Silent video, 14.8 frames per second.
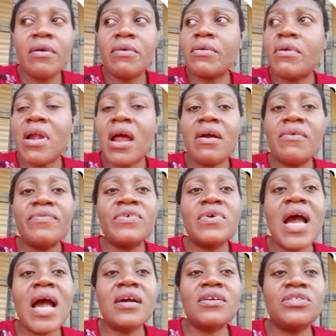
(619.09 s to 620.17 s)
Gravel
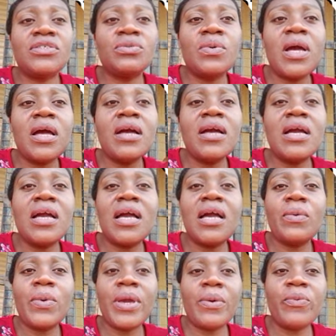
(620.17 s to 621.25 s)
as well.
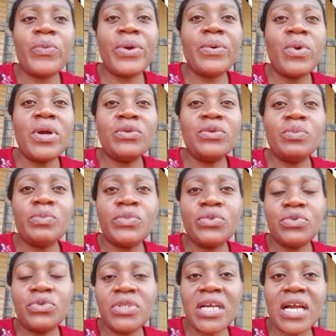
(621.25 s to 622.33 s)
When you
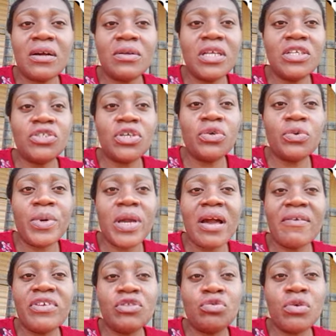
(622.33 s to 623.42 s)
do the calculation, you'll be
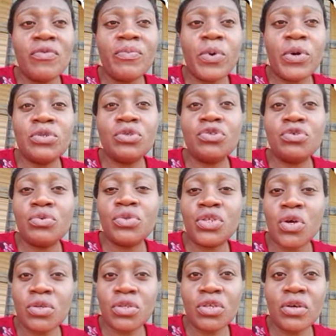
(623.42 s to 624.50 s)
having 12.2
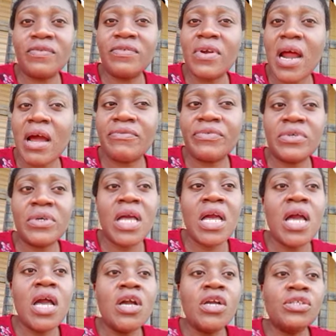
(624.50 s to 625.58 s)
tons of gravel.
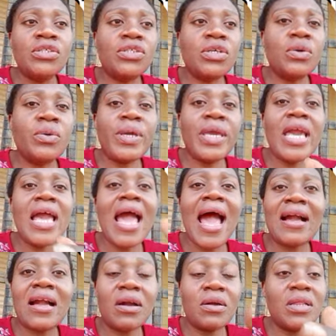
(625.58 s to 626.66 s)
So here
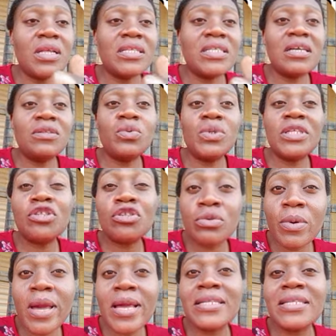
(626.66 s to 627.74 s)
I calculated with
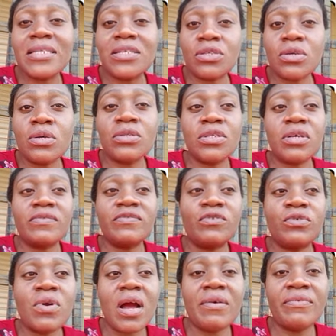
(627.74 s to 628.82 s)
20 tons of
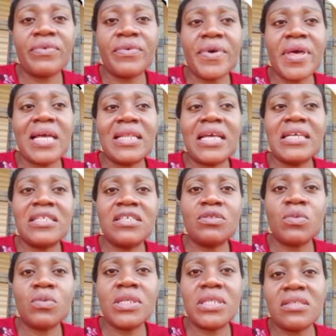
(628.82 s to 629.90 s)
gravel, and that is
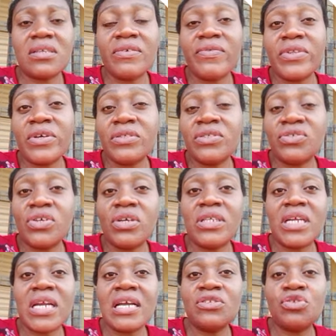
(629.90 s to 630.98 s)
what is giving us
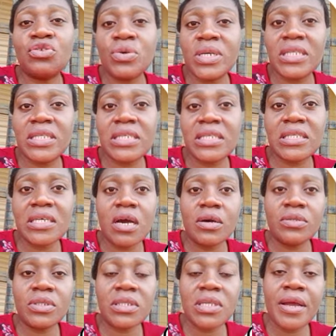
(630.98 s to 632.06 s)

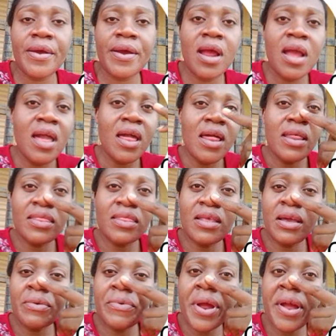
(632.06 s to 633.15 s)
320,000 naira.
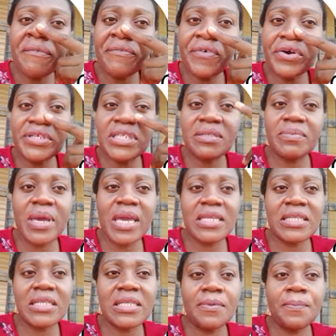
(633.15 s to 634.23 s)
Then
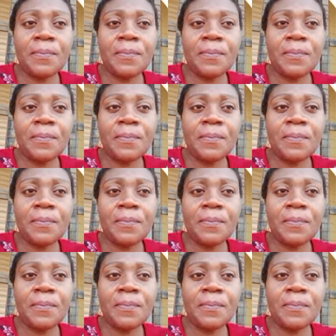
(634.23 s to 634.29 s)
reinforcement,